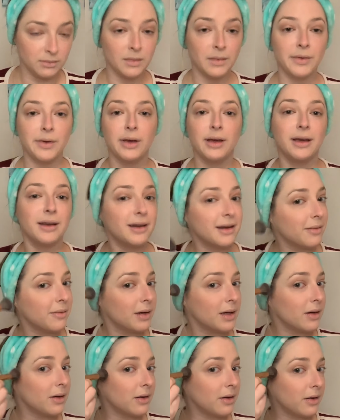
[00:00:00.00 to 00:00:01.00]
Okay, now we're
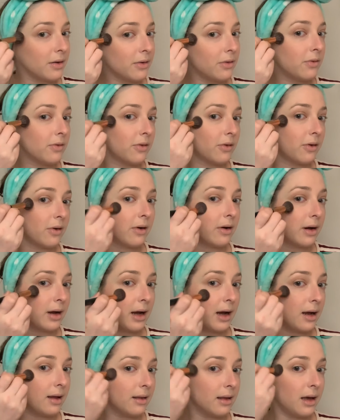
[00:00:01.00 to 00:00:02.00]
gonna go for a
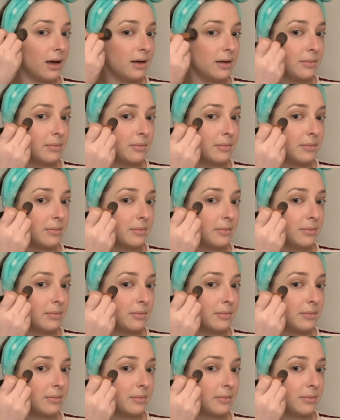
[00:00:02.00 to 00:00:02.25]
highlight.